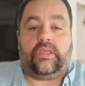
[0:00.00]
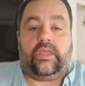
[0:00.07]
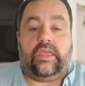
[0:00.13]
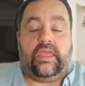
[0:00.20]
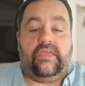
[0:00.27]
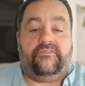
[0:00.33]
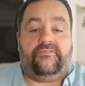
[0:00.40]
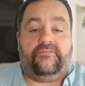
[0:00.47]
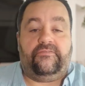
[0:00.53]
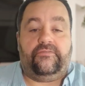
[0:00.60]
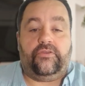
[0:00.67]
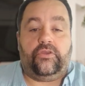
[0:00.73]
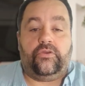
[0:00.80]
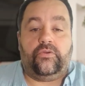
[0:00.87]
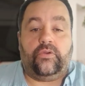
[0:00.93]
If
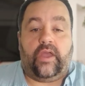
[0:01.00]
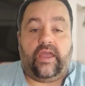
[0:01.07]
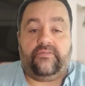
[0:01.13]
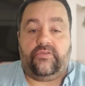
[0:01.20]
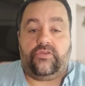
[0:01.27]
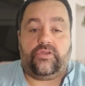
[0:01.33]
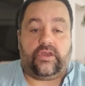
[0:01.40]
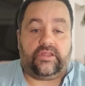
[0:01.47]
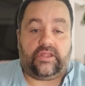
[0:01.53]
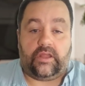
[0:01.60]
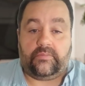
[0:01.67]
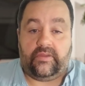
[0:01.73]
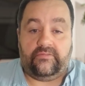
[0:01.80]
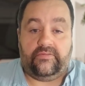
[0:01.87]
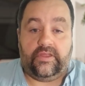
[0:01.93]
you haven't checked out
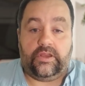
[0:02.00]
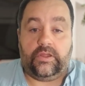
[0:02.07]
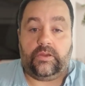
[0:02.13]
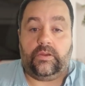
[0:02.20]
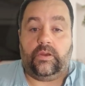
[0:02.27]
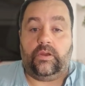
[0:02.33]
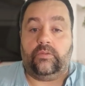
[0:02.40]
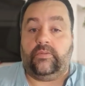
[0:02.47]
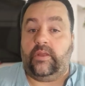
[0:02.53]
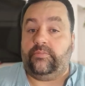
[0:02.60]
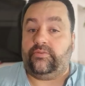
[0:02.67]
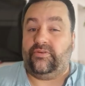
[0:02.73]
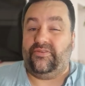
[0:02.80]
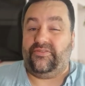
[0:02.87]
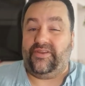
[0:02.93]
my video on why
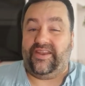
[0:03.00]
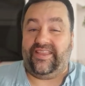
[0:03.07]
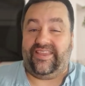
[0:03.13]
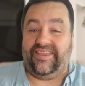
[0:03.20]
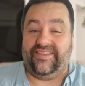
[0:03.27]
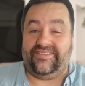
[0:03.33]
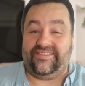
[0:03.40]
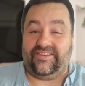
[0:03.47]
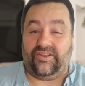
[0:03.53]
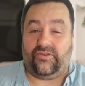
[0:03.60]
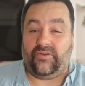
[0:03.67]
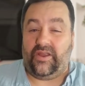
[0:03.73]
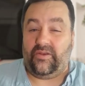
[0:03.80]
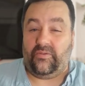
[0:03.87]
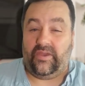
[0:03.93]
proofreading isn't a
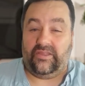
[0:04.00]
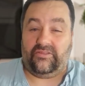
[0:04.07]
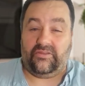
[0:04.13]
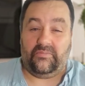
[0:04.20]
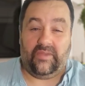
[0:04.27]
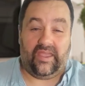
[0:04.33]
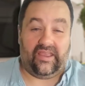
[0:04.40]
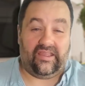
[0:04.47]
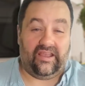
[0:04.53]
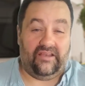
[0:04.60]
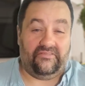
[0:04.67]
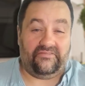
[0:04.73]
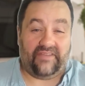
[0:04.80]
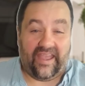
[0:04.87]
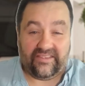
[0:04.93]
great way to make a
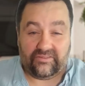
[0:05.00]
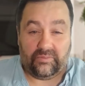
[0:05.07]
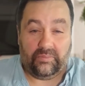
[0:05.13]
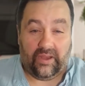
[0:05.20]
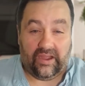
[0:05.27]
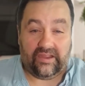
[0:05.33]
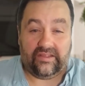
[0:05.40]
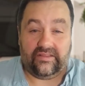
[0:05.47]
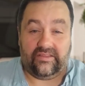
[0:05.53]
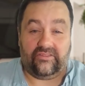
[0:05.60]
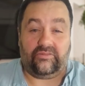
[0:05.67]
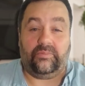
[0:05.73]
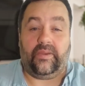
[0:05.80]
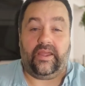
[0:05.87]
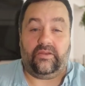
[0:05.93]
fast buck,
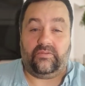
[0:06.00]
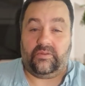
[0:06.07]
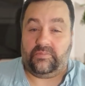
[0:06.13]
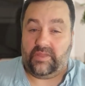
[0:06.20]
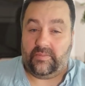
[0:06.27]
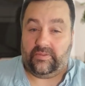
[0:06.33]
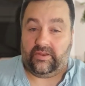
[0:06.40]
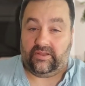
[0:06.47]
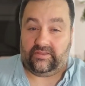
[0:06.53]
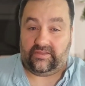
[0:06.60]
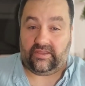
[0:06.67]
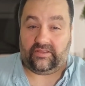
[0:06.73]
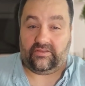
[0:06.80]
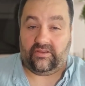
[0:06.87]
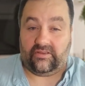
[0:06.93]
despite what people on
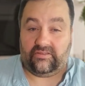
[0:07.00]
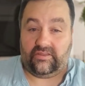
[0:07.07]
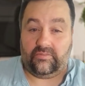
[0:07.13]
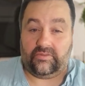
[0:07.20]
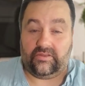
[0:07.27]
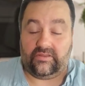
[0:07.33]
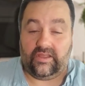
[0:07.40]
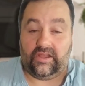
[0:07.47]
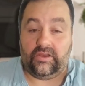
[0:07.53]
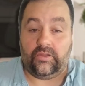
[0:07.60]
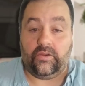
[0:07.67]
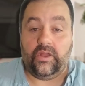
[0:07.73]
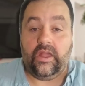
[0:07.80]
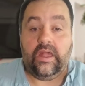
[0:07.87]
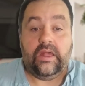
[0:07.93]
TikTok seem to tell
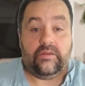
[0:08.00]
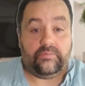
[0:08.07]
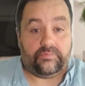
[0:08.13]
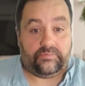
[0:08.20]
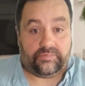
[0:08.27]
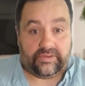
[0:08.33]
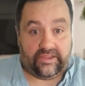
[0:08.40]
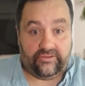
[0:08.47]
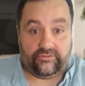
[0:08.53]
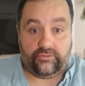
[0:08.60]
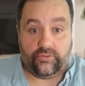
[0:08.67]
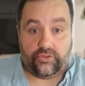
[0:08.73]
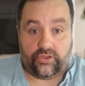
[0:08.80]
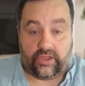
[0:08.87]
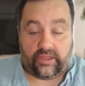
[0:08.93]
you, please do
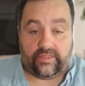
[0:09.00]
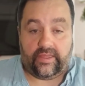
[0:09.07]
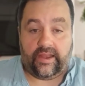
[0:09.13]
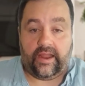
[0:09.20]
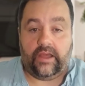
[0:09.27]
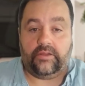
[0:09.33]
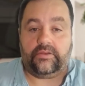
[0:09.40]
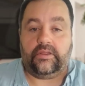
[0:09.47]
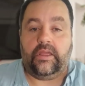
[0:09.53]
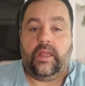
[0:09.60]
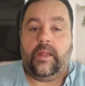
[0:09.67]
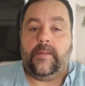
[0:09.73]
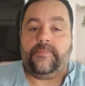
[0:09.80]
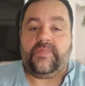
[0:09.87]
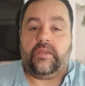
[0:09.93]
check that out.
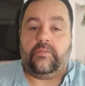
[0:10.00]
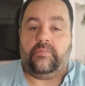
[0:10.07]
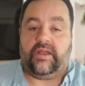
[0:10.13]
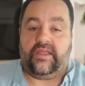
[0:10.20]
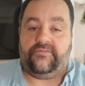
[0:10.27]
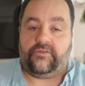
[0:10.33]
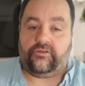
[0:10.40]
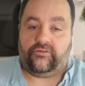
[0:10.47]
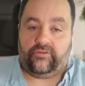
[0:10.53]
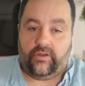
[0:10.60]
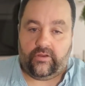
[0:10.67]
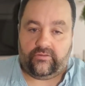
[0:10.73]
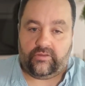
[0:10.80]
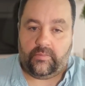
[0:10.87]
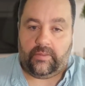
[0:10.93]
But if you're
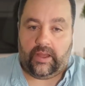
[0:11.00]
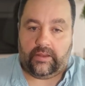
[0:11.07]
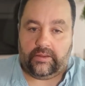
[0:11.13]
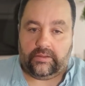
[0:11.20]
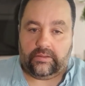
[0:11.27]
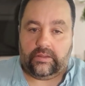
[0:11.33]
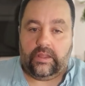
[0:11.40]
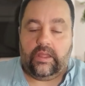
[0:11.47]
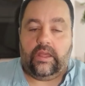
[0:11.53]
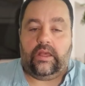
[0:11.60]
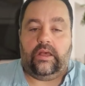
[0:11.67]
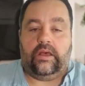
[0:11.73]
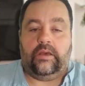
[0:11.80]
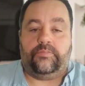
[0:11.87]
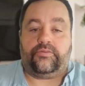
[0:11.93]
serious about it,
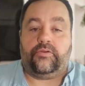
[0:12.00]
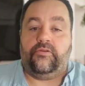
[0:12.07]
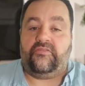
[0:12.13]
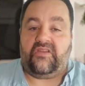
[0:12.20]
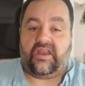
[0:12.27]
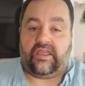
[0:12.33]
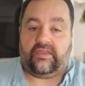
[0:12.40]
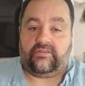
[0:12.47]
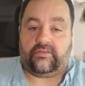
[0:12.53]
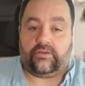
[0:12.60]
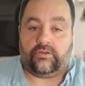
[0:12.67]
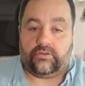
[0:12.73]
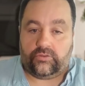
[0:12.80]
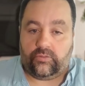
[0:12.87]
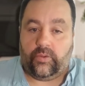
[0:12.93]
proofreading is a
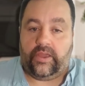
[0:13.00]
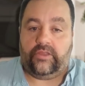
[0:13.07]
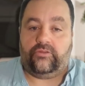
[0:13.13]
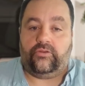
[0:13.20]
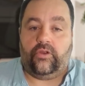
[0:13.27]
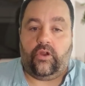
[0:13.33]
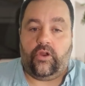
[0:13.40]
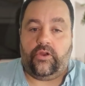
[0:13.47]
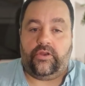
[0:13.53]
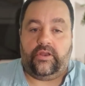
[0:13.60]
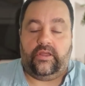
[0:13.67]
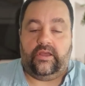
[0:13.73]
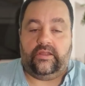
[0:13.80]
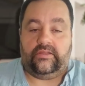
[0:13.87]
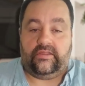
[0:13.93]
good way to
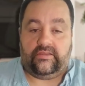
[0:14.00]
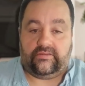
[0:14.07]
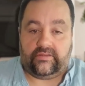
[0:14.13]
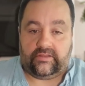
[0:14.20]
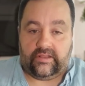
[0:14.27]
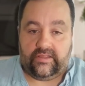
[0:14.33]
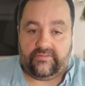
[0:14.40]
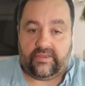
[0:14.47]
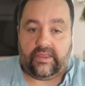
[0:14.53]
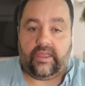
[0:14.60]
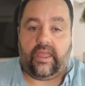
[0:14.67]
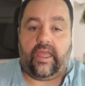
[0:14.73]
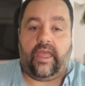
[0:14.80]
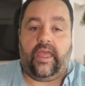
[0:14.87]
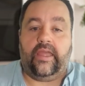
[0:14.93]
earn a decent living
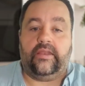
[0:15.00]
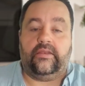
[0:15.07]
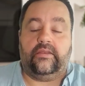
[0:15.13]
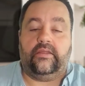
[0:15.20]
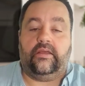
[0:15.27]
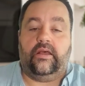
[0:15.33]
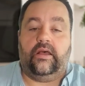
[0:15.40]
and